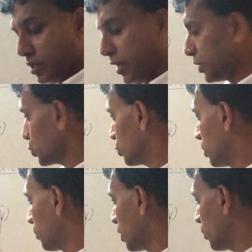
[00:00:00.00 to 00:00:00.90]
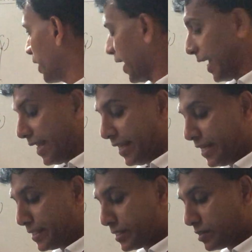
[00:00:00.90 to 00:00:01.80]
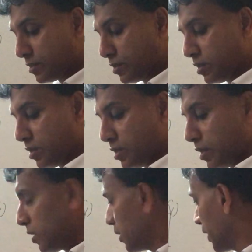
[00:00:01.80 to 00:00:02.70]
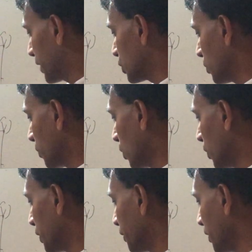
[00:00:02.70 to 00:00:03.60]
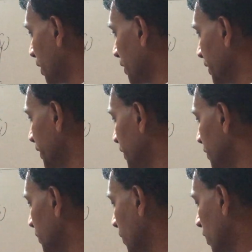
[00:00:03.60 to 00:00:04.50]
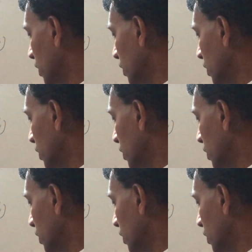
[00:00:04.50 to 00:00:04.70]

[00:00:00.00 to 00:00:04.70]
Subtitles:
x to the power 8, x to the power 9,